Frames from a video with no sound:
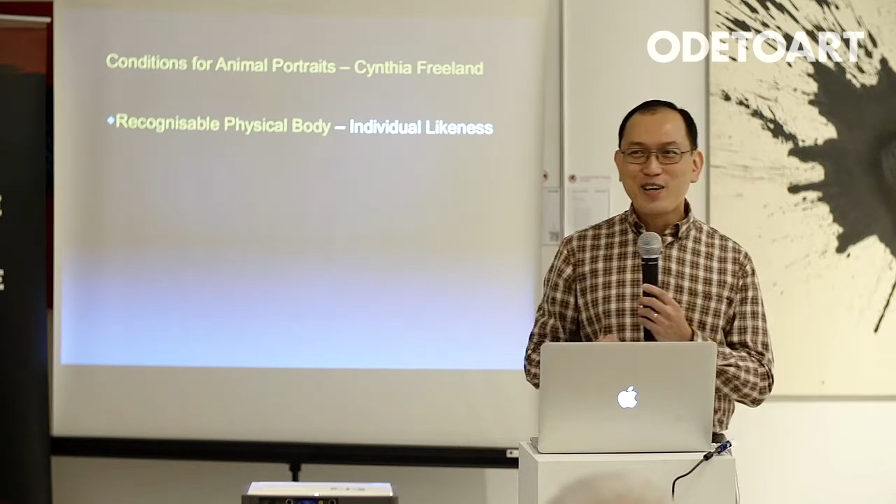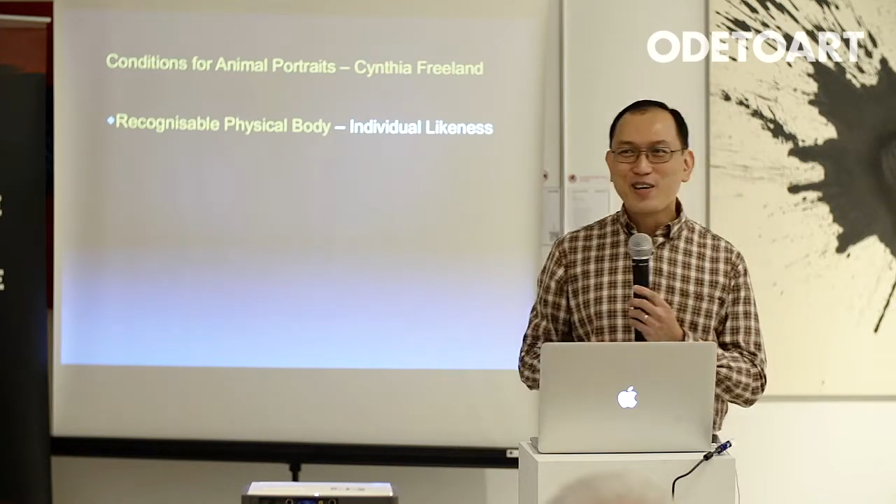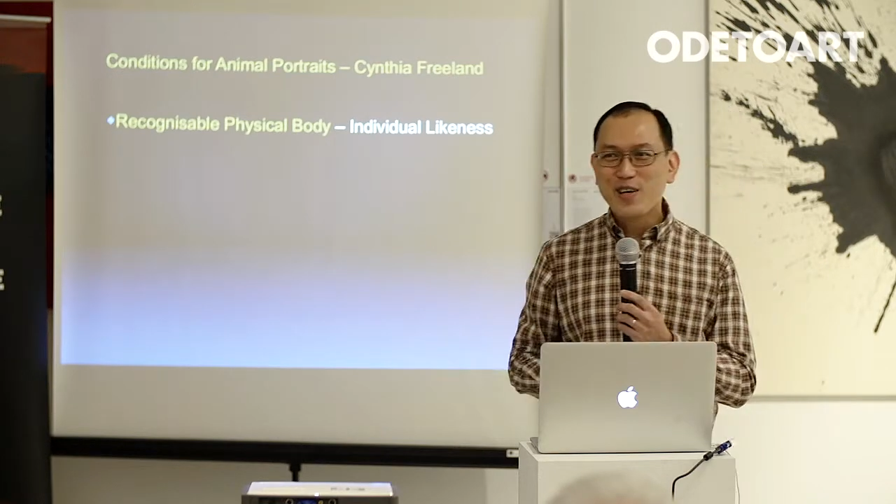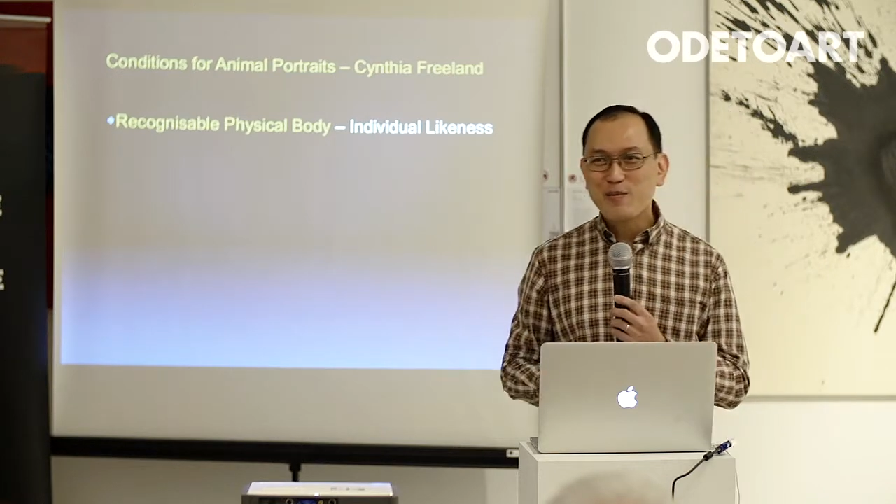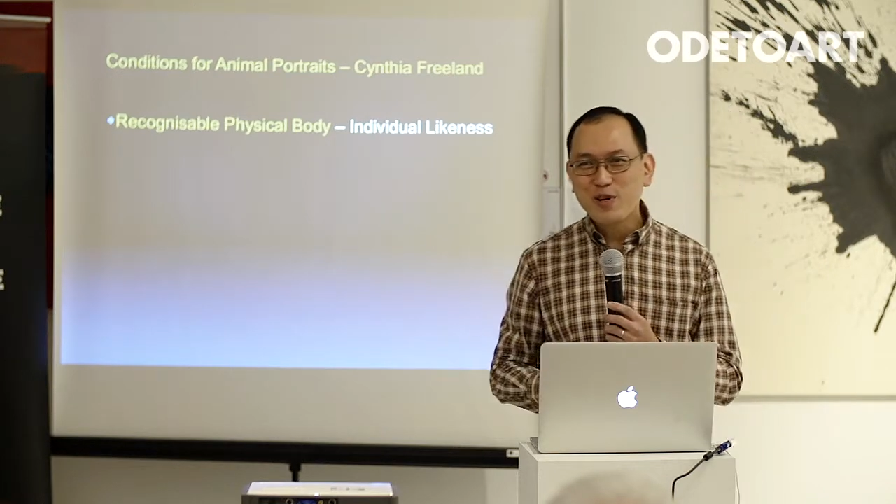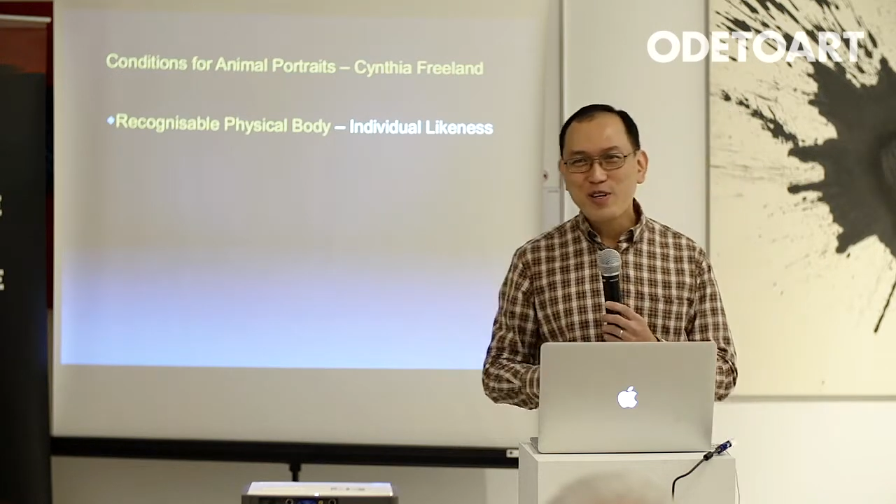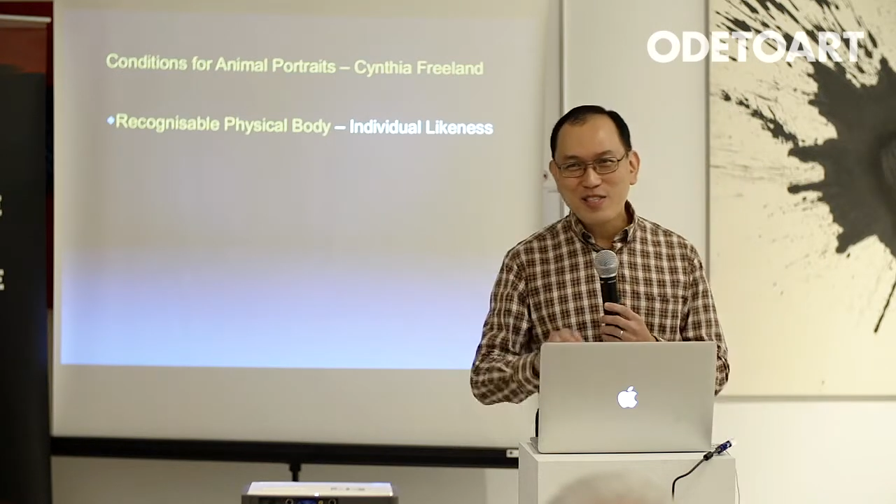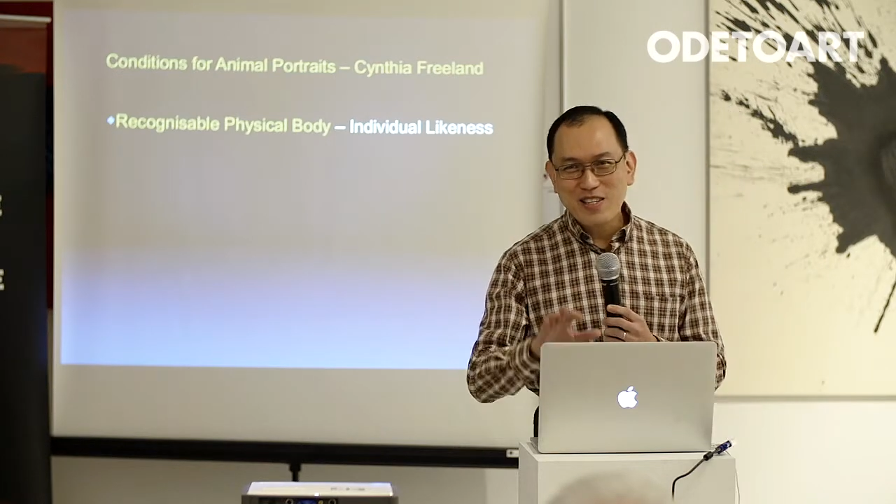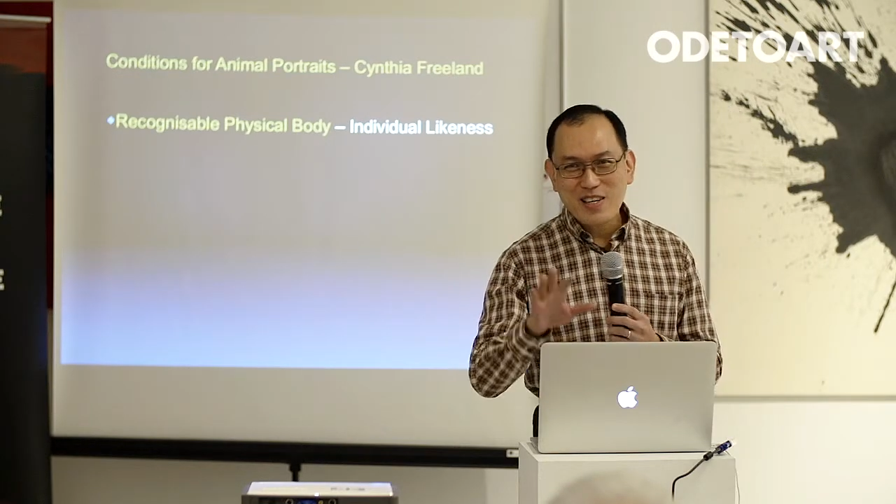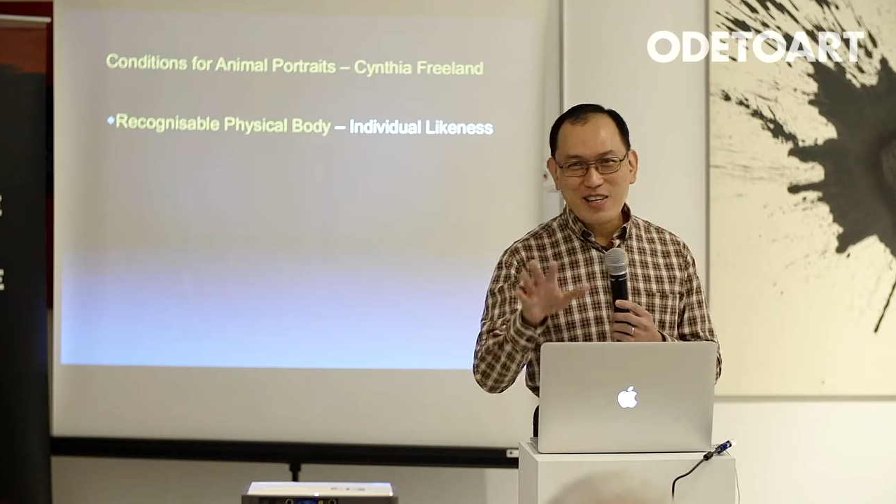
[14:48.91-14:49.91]
Okay,
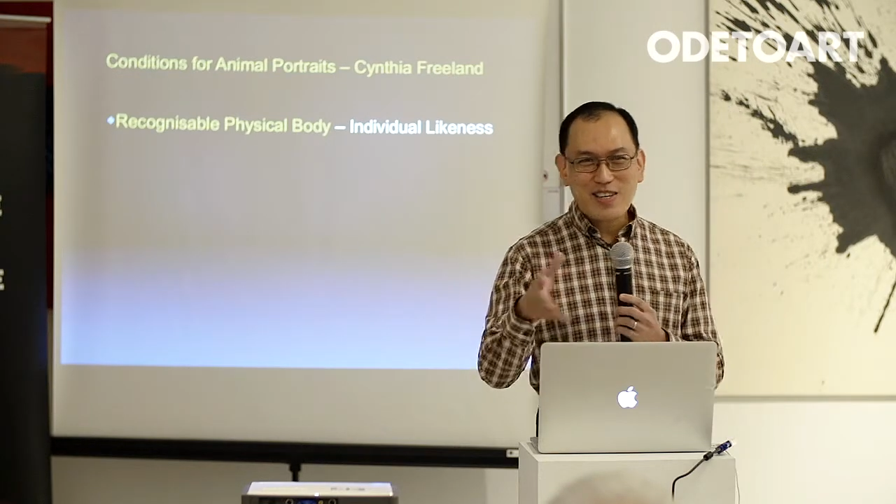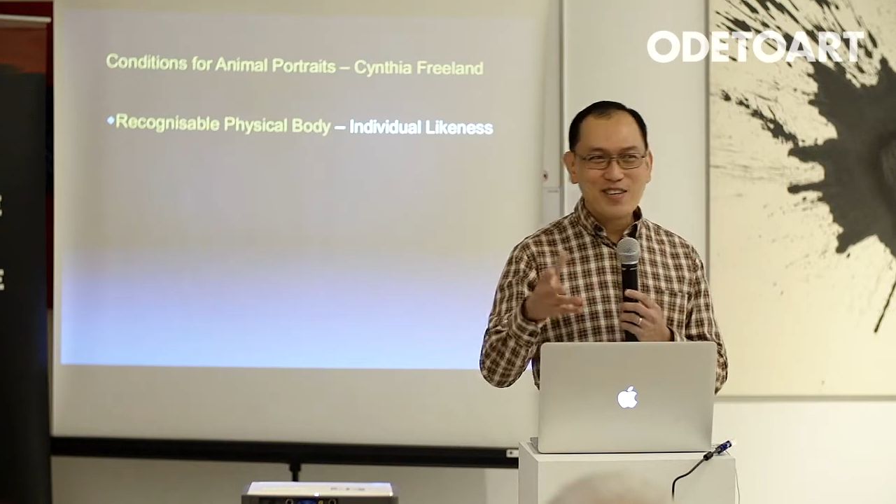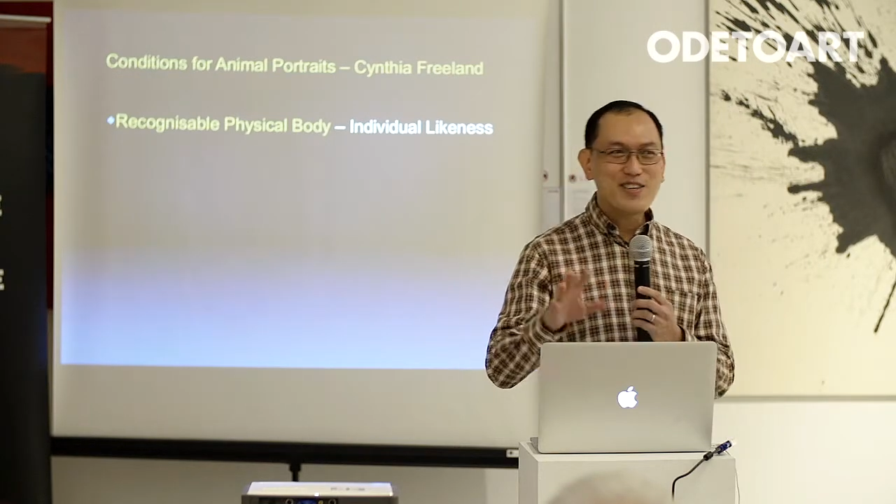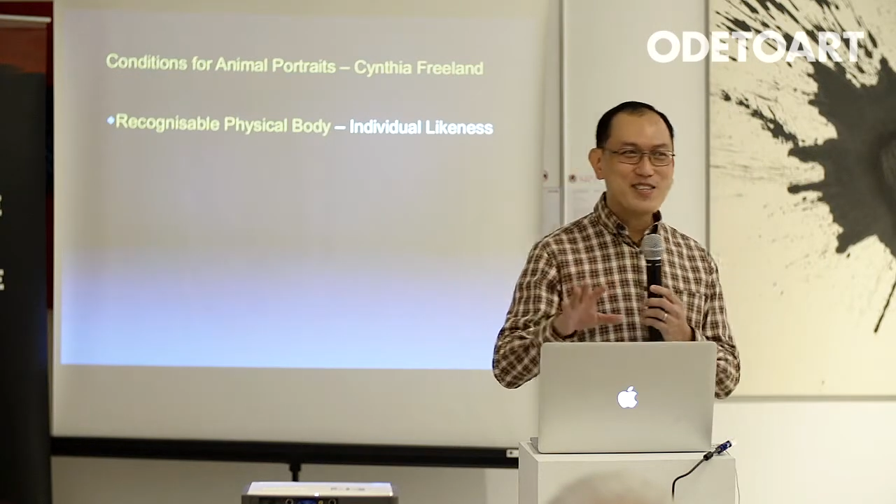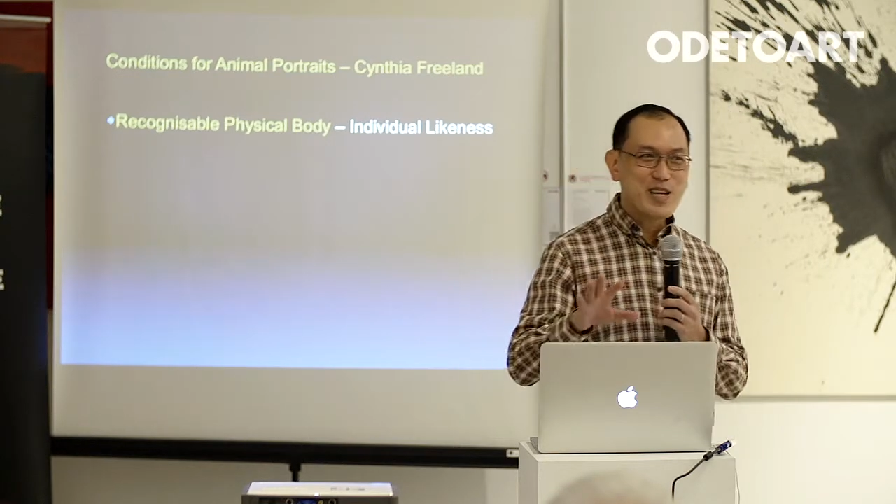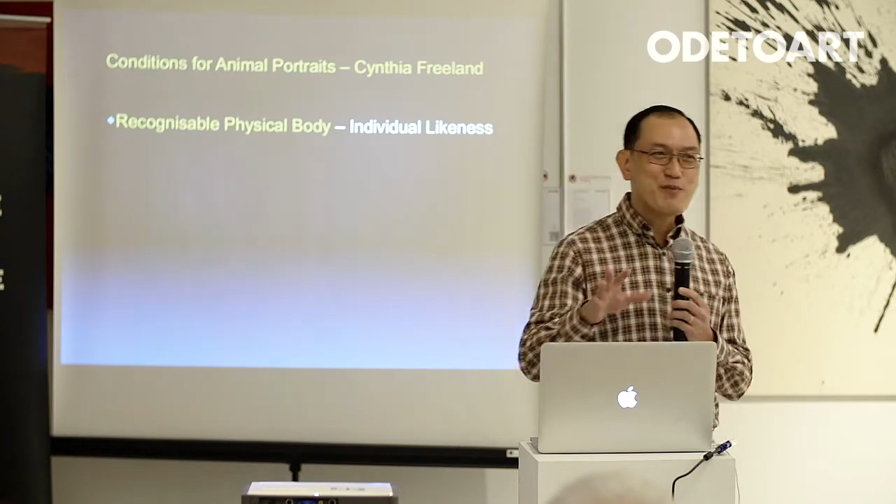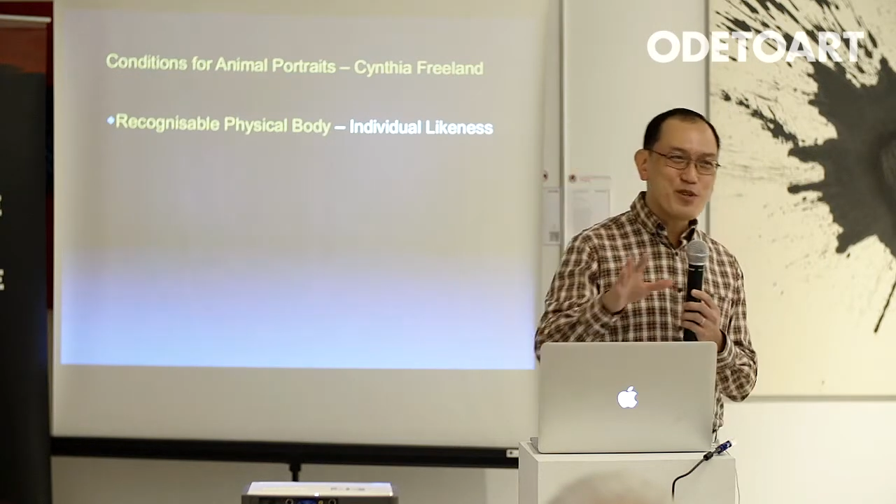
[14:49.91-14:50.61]
because some